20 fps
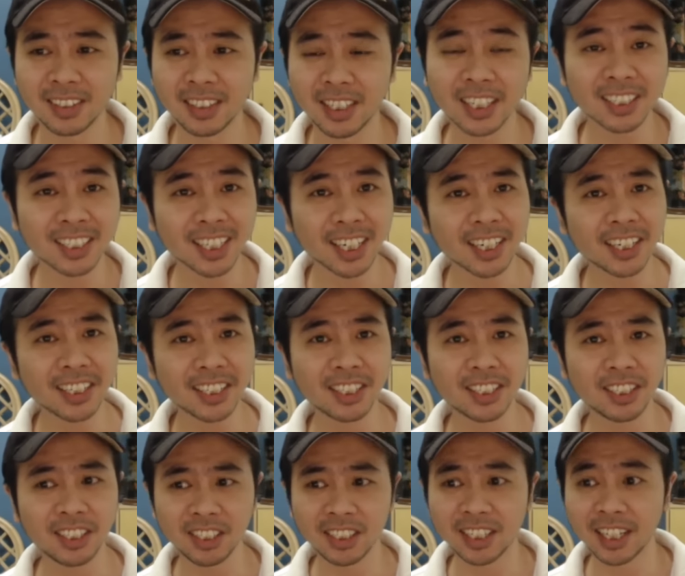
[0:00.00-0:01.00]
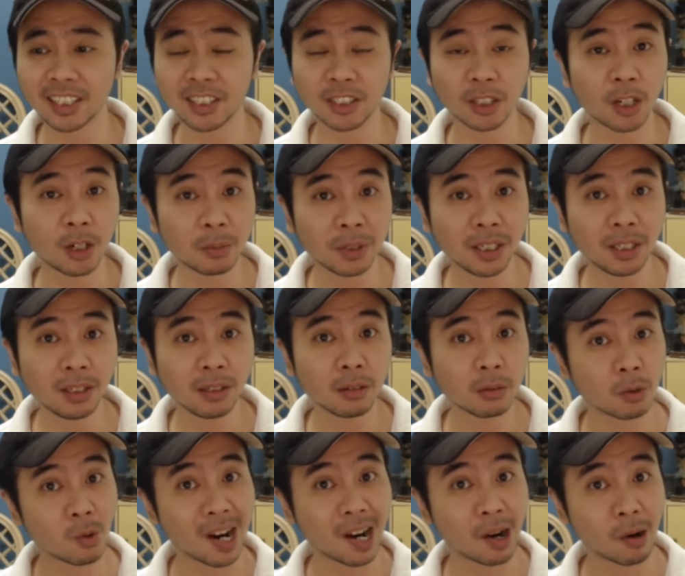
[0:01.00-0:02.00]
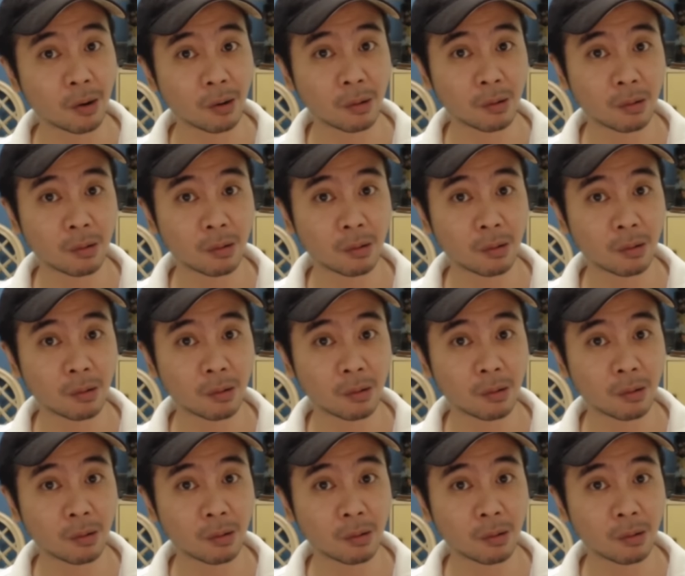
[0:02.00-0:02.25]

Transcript: And suddenly she gets Omni? Wow.